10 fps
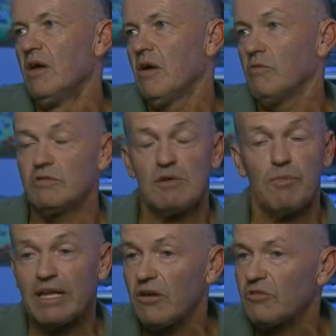Or
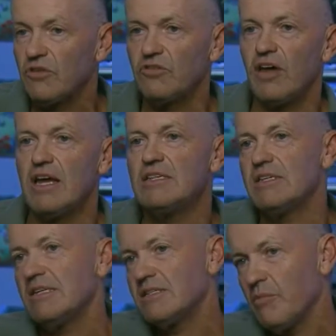somebody else decides,
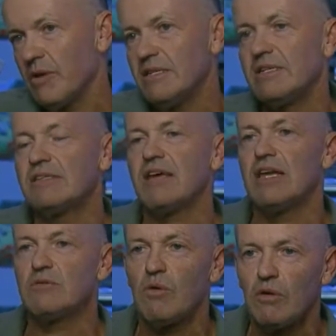and then somebody
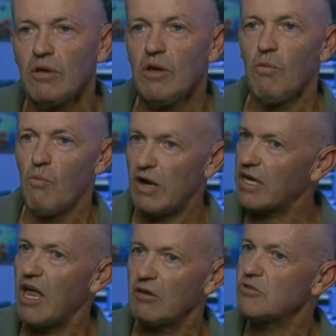decides, well, what
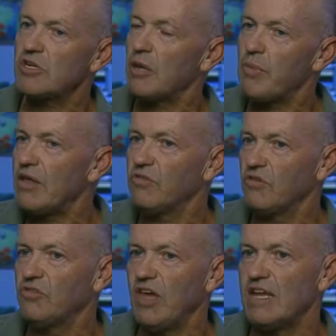color should I paint the
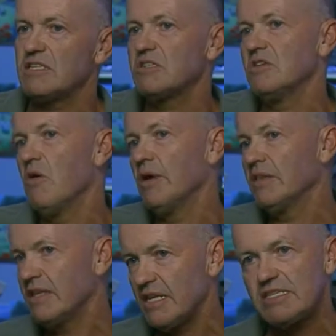sets, knowing
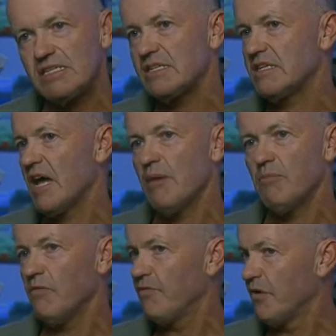that this is the type
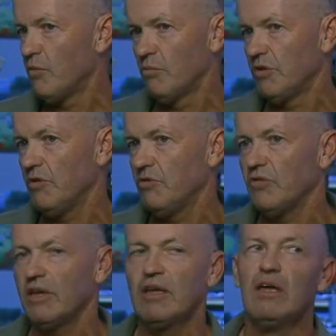of film we're
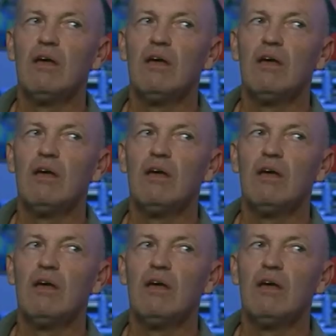using?